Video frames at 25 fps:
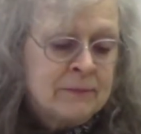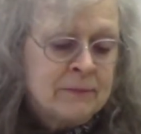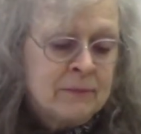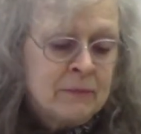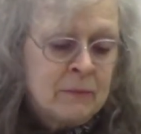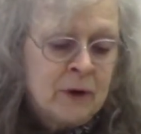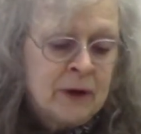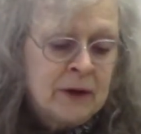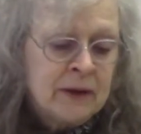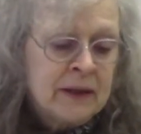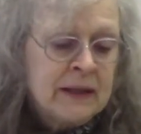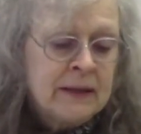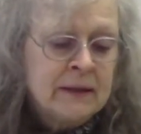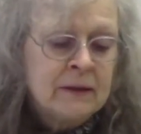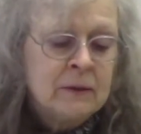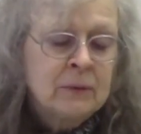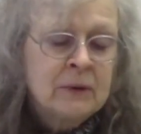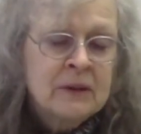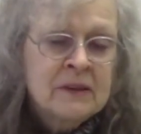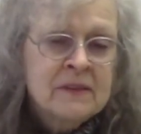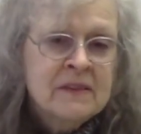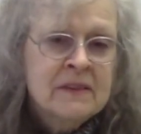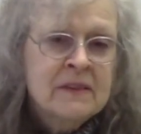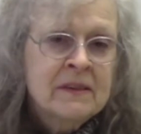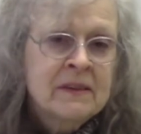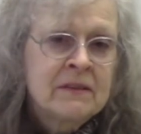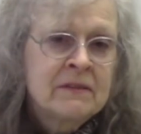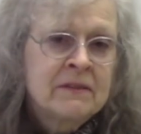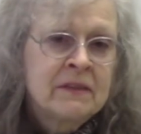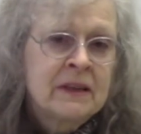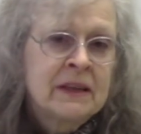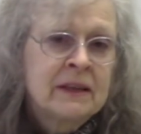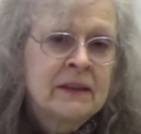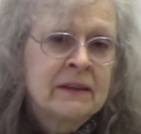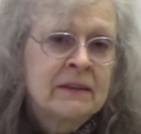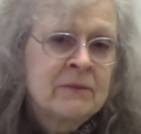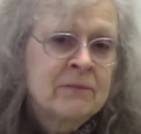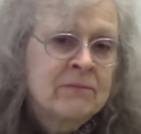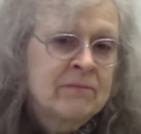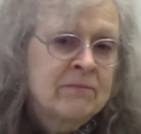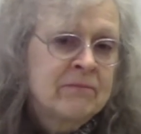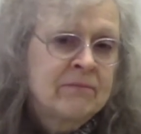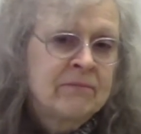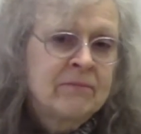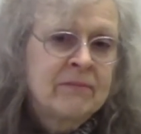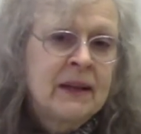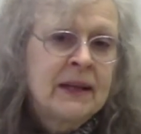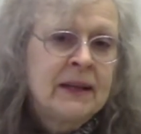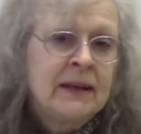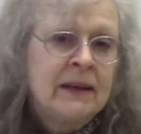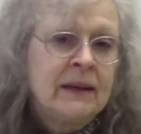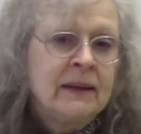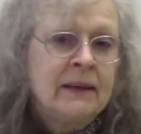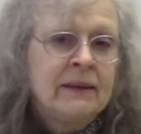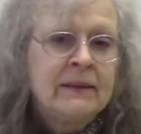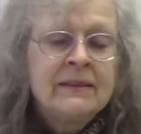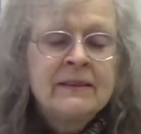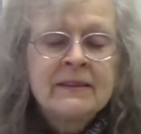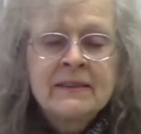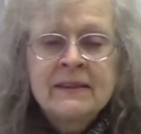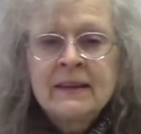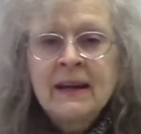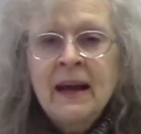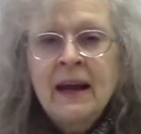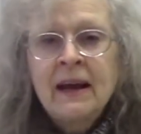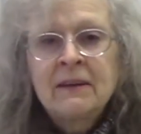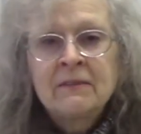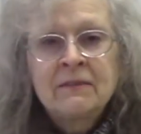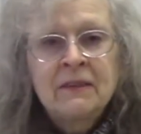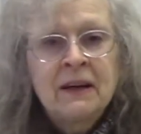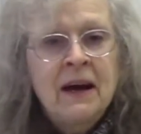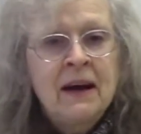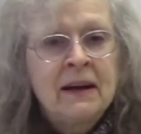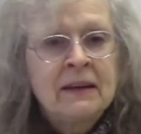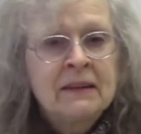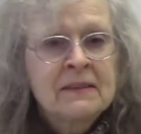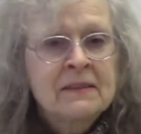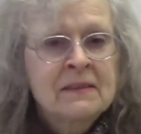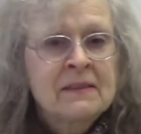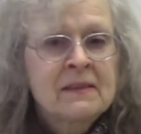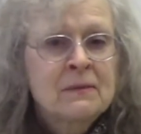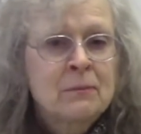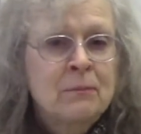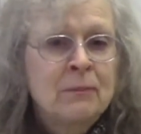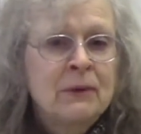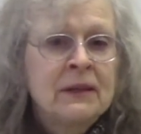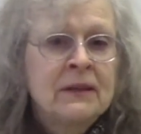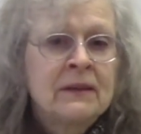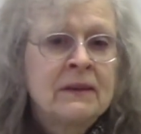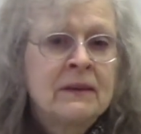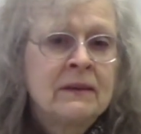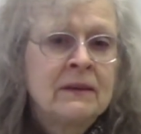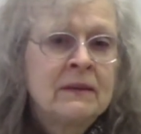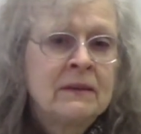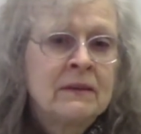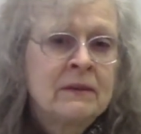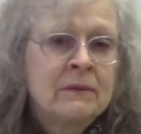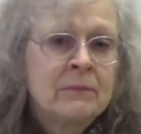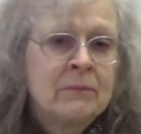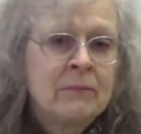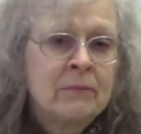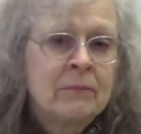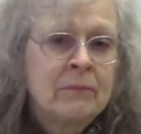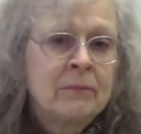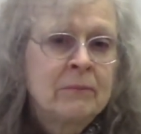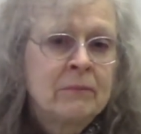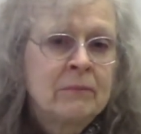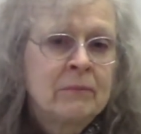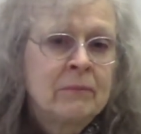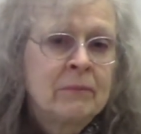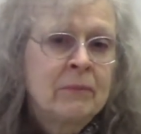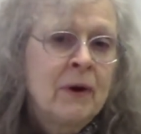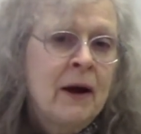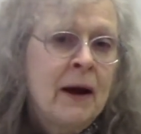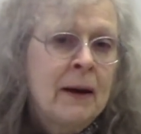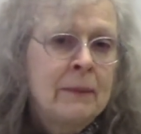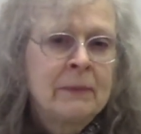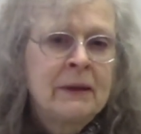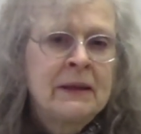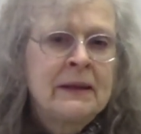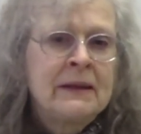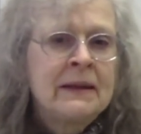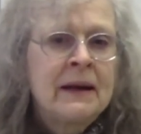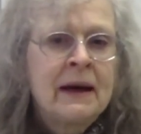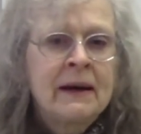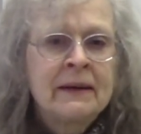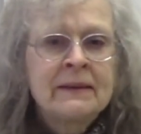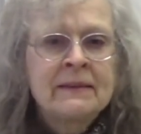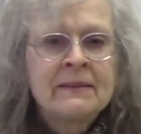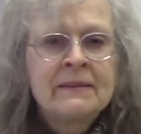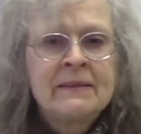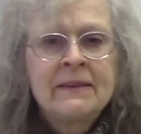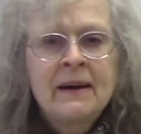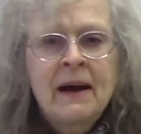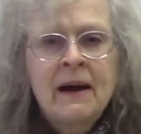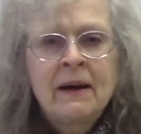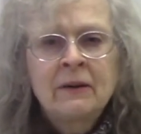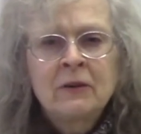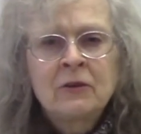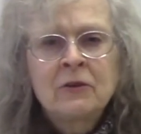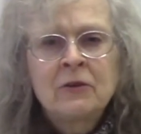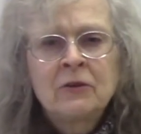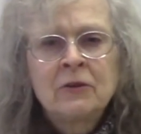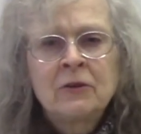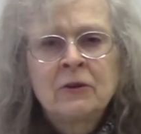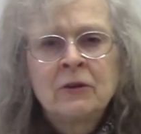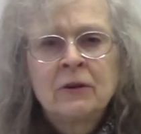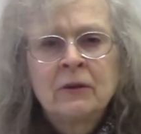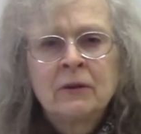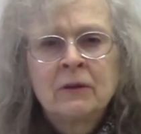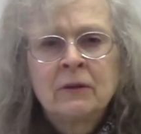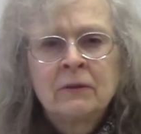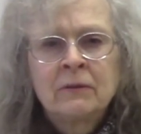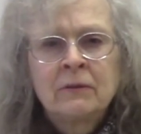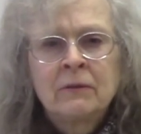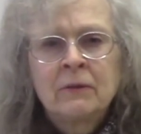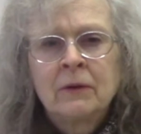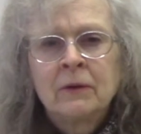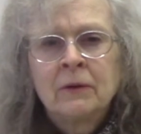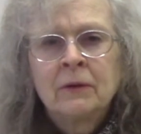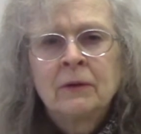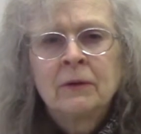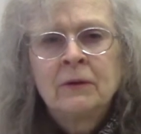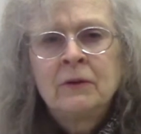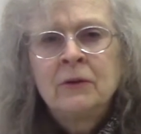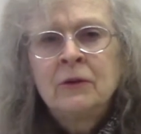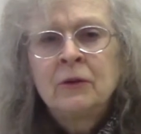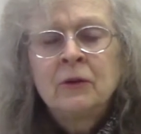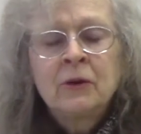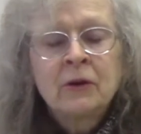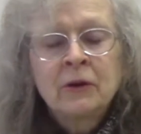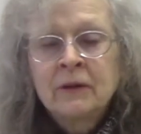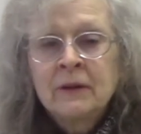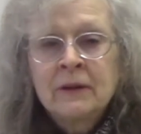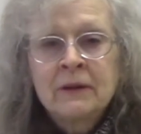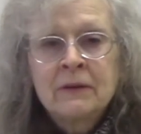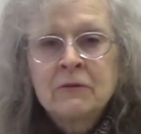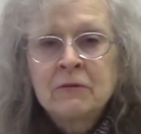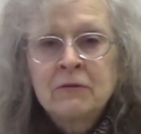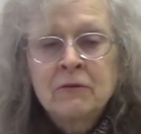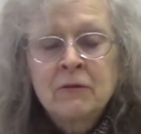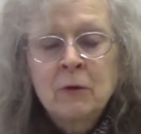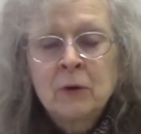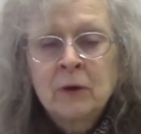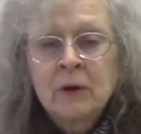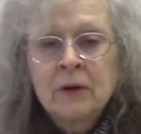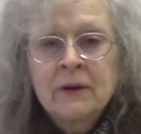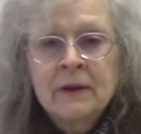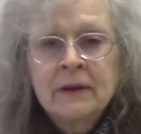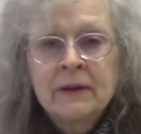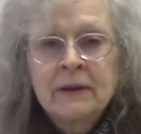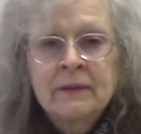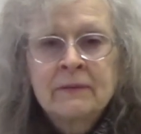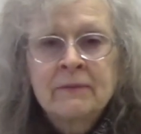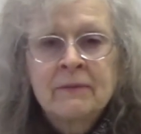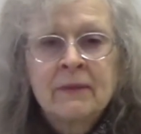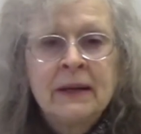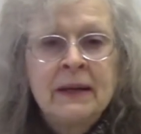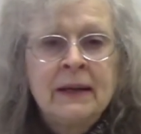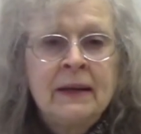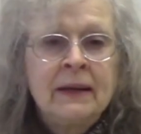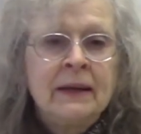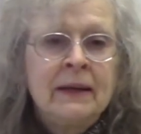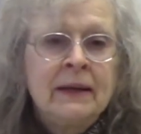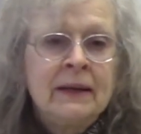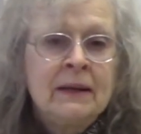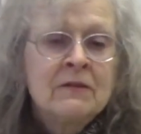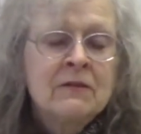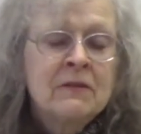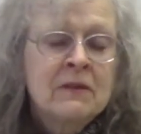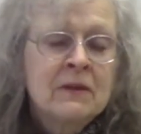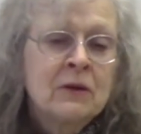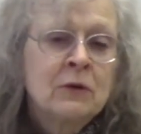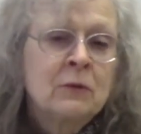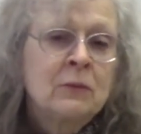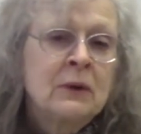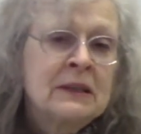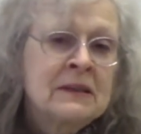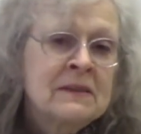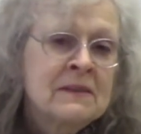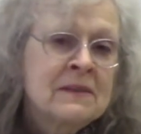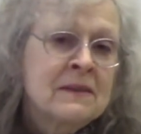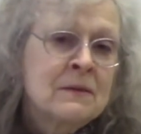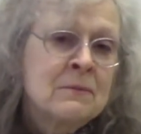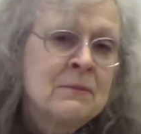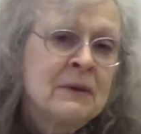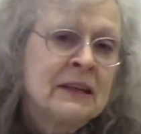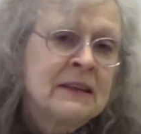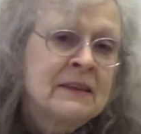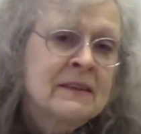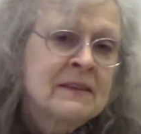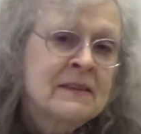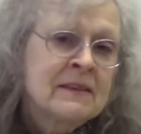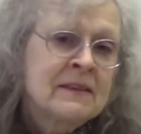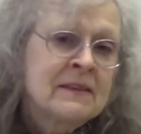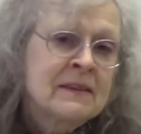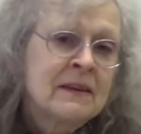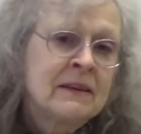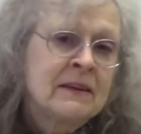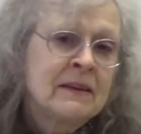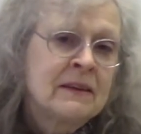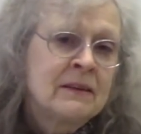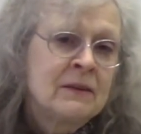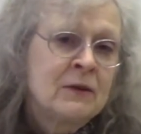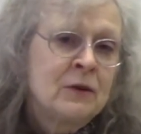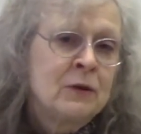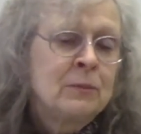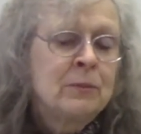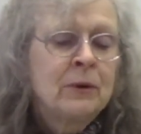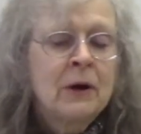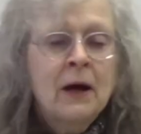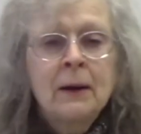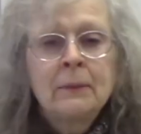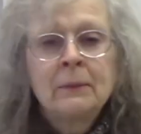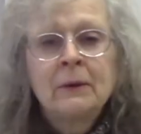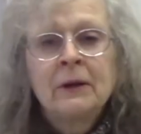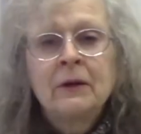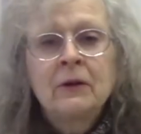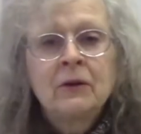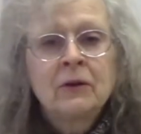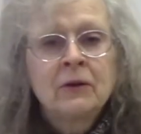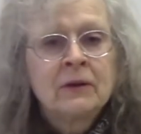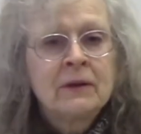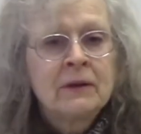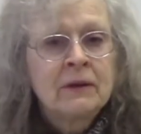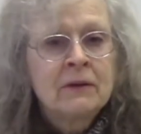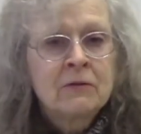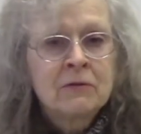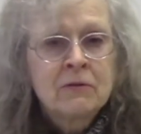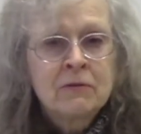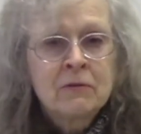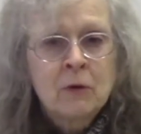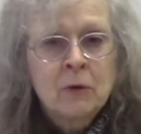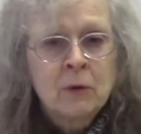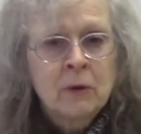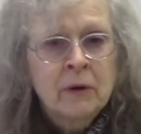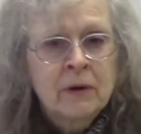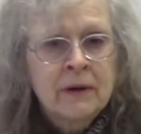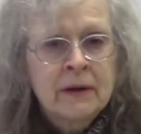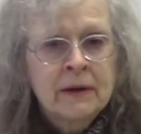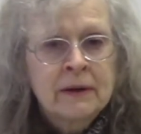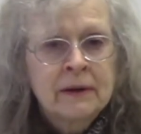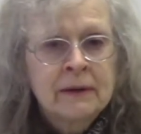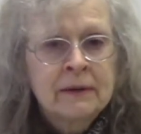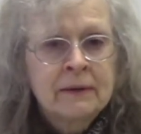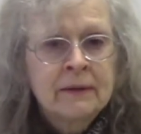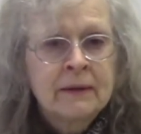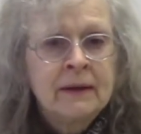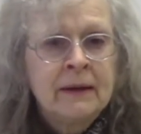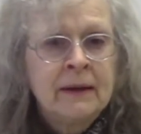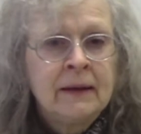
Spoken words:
where he was living, didn't have a hospital, probably not a doctor, or you couldn't afford it. If there was a medicine, you probably couldn't afford it.